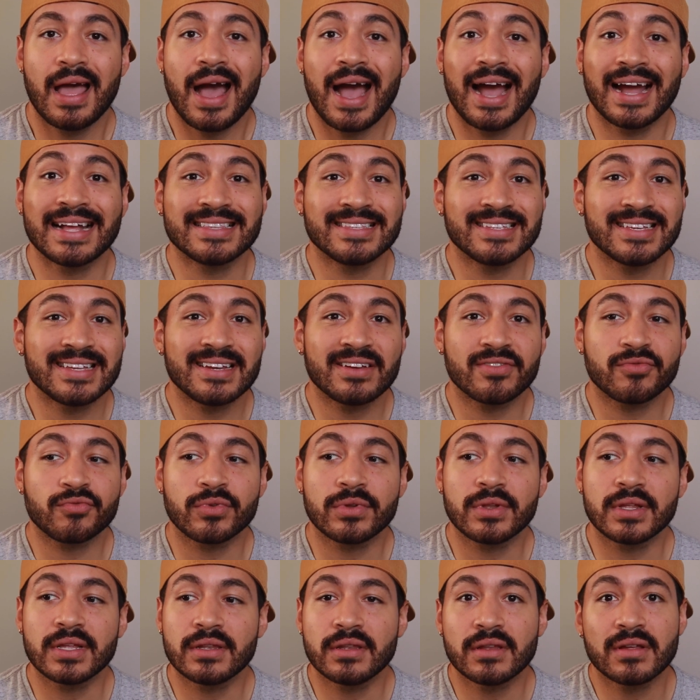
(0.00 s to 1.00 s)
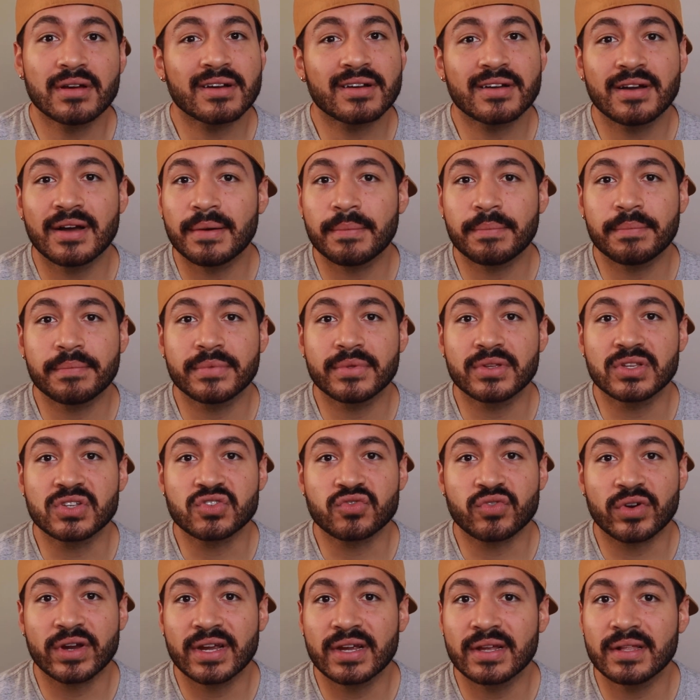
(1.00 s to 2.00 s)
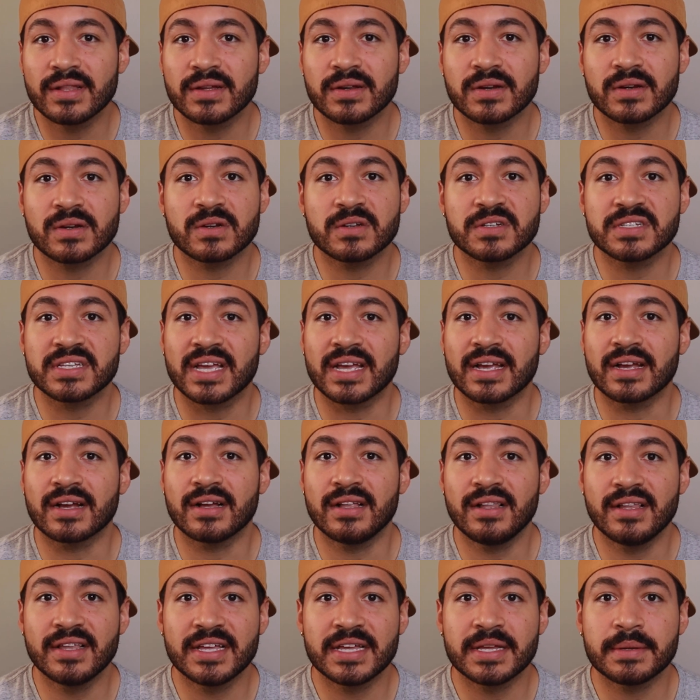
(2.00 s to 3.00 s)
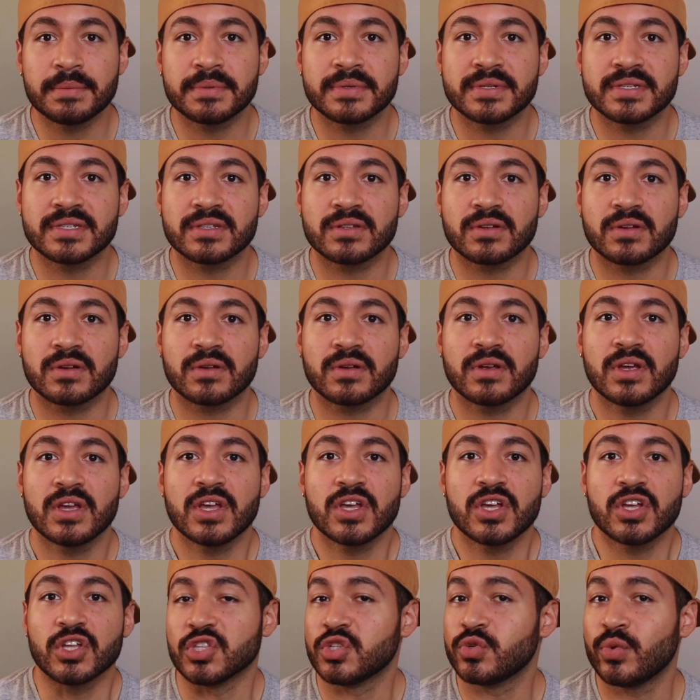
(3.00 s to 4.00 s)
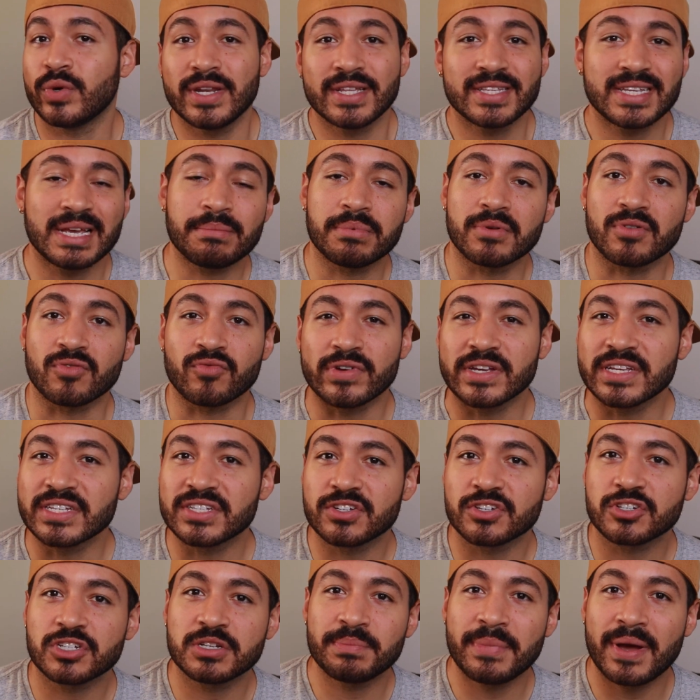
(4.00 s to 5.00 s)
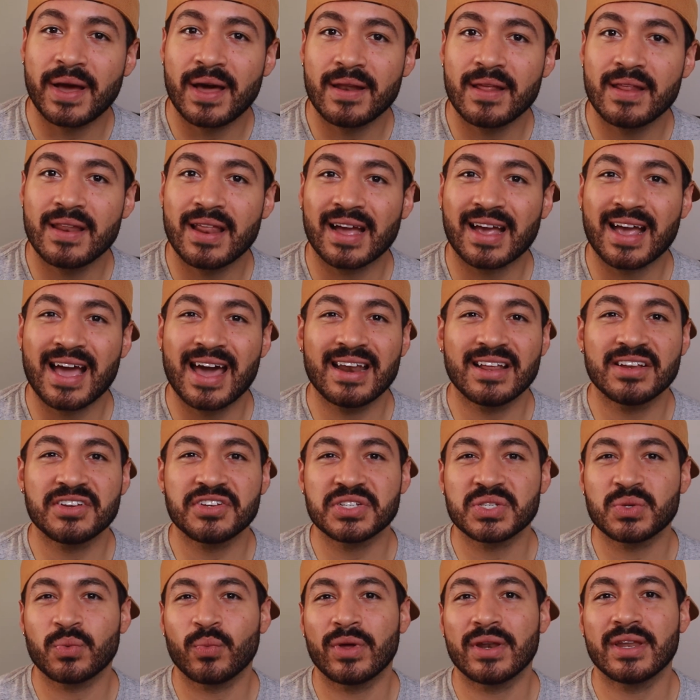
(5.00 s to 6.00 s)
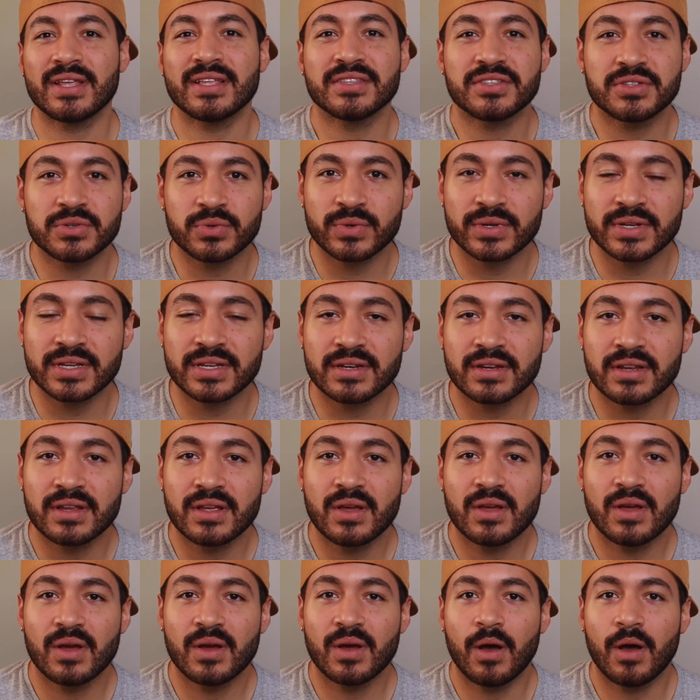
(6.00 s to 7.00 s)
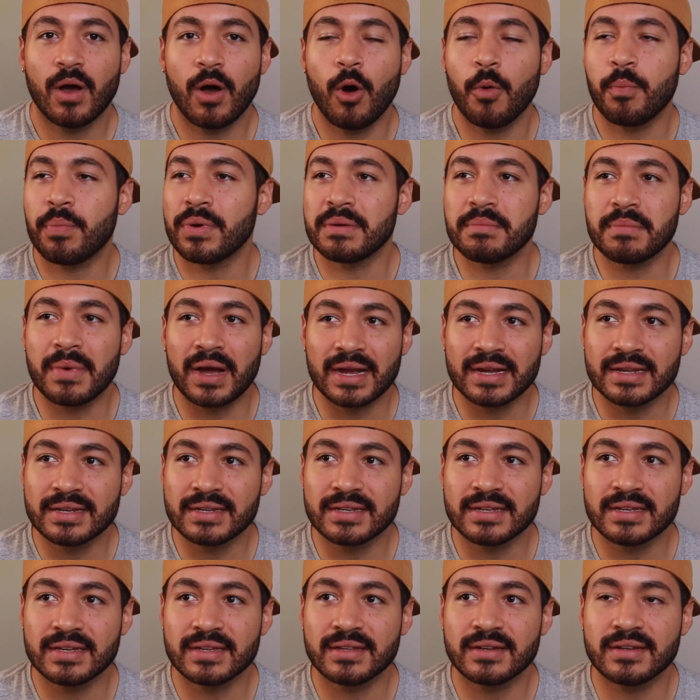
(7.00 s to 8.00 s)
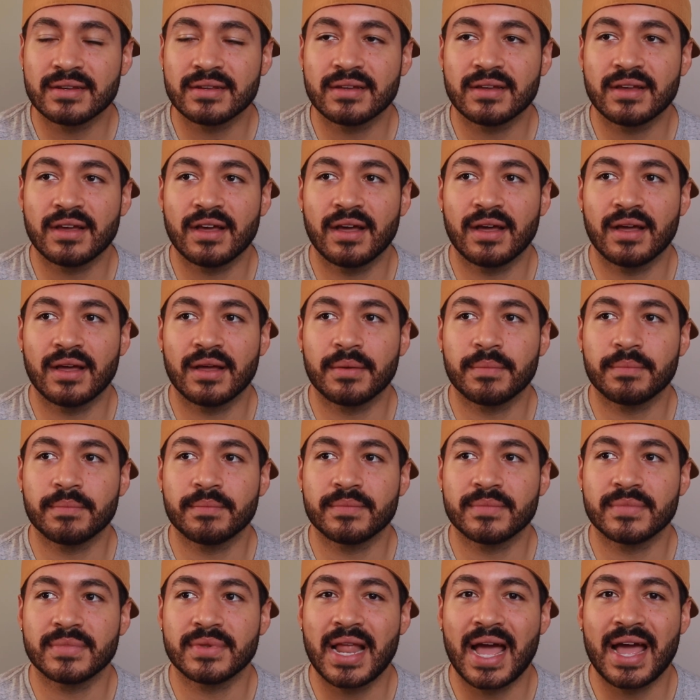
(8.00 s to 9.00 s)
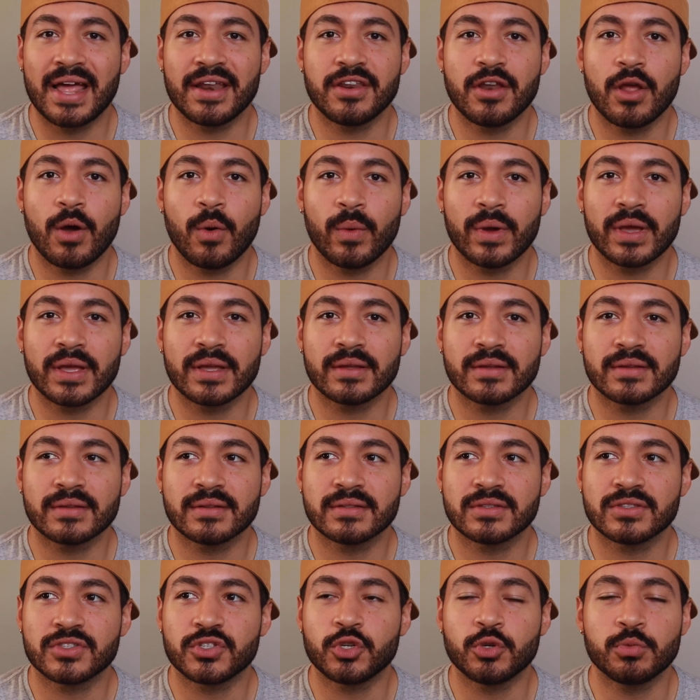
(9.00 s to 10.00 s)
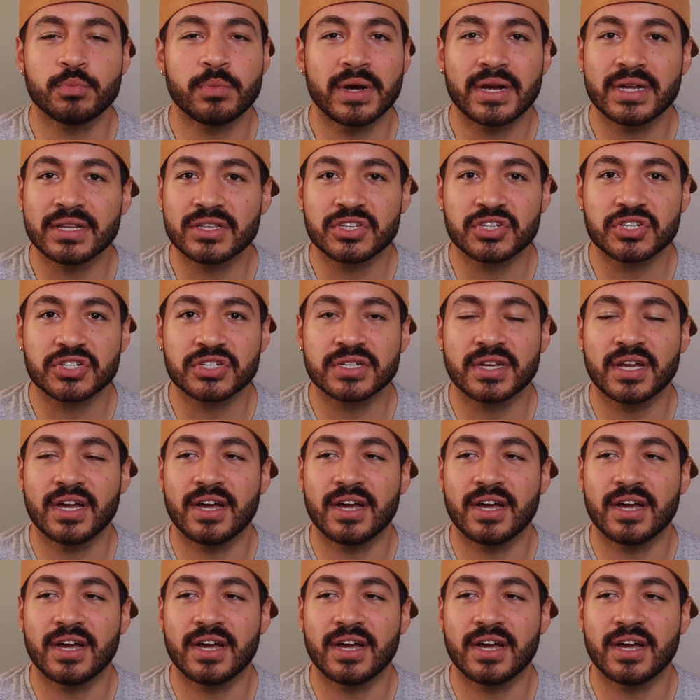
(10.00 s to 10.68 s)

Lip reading: I didn't really look up the trailers and clips or do any type of research about it. I kind of just went into it open-minded, not knowing too much.